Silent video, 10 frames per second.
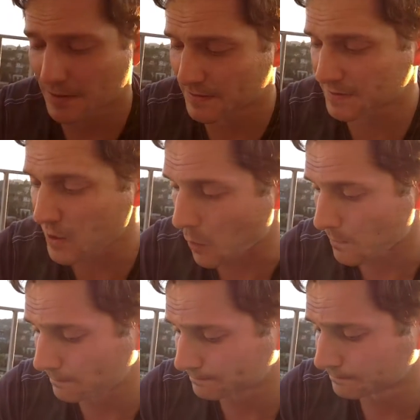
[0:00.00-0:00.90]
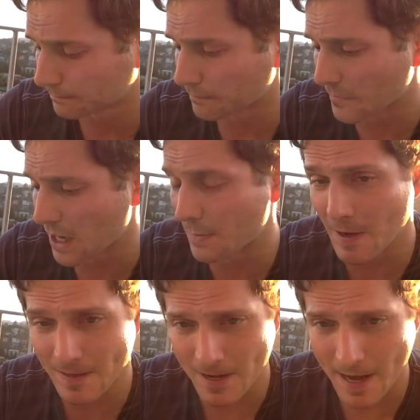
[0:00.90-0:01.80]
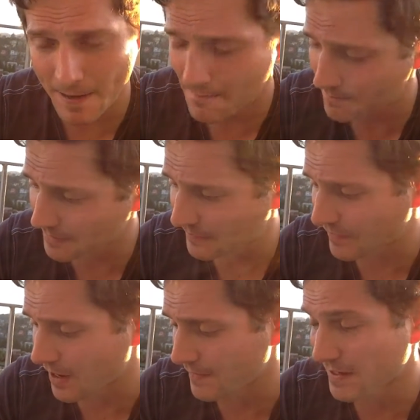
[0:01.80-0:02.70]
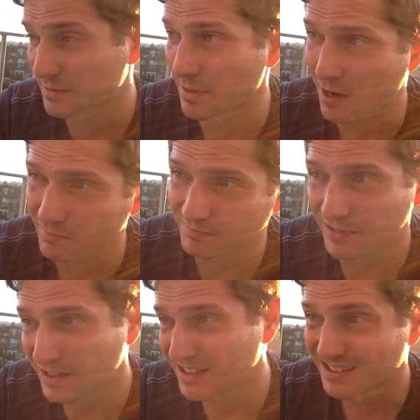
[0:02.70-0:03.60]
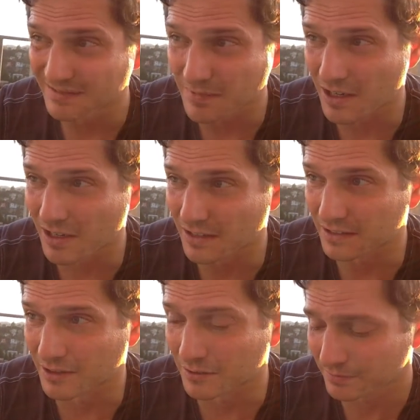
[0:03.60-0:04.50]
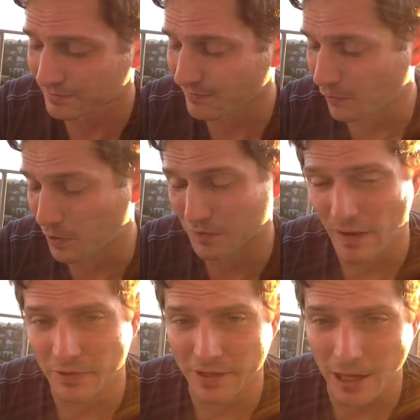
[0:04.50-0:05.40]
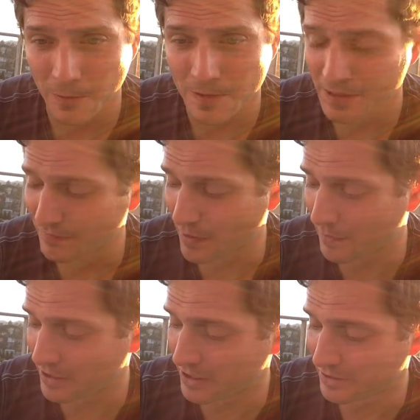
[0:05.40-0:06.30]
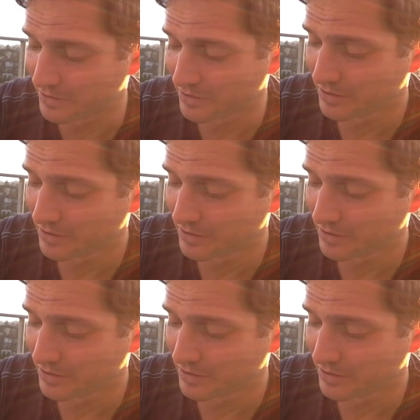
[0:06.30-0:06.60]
So, I ran a 10K. That's about, 400, 500 calories. If I were to eat